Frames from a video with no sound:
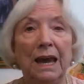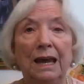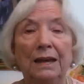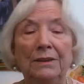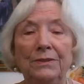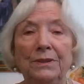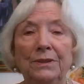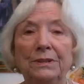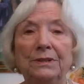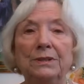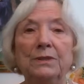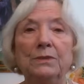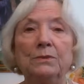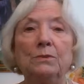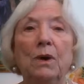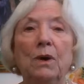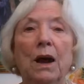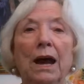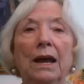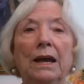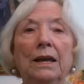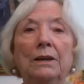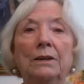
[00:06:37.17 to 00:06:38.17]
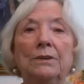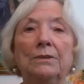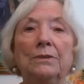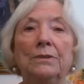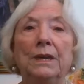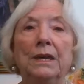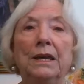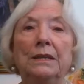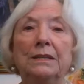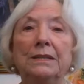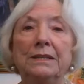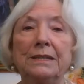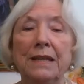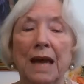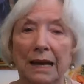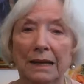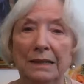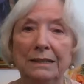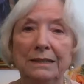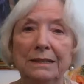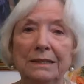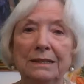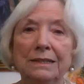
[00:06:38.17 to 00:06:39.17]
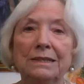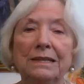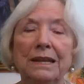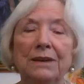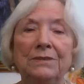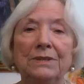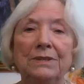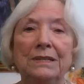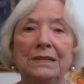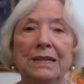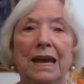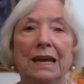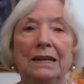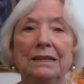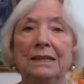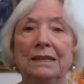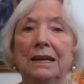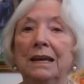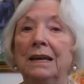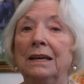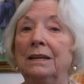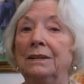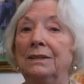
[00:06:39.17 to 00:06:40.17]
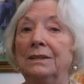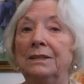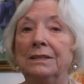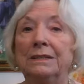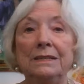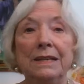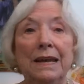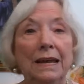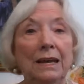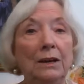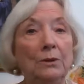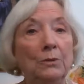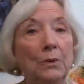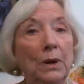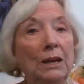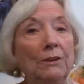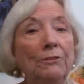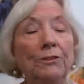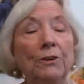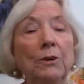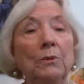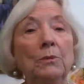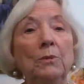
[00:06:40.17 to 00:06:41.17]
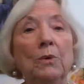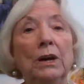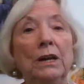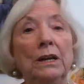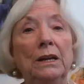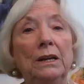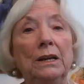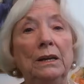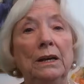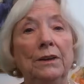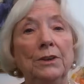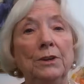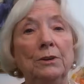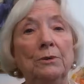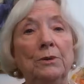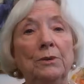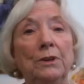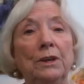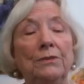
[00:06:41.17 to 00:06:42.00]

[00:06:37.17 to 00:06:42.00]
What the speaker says: And this is why the scientists have said, stay away from one another.